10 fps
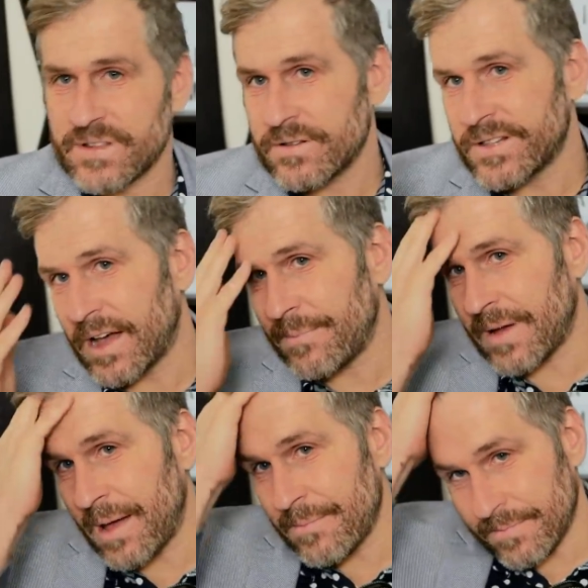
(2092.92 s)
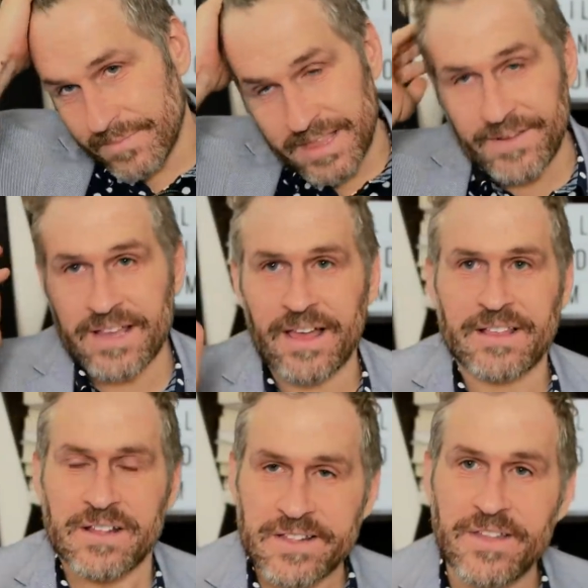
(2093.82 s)
So I'm leaving it like
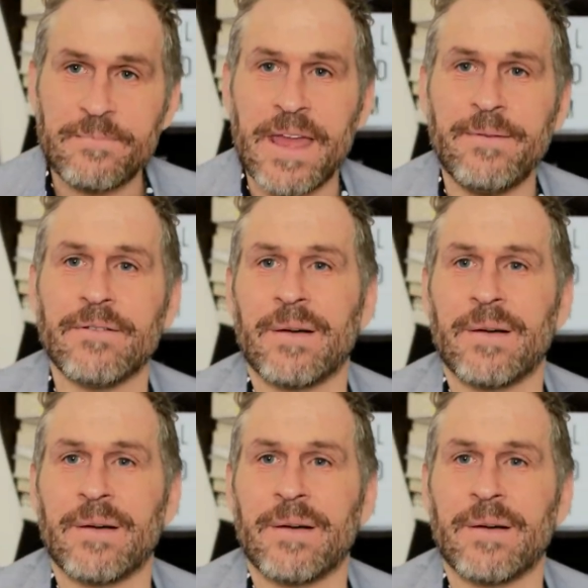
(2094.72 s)
this. And then maybe when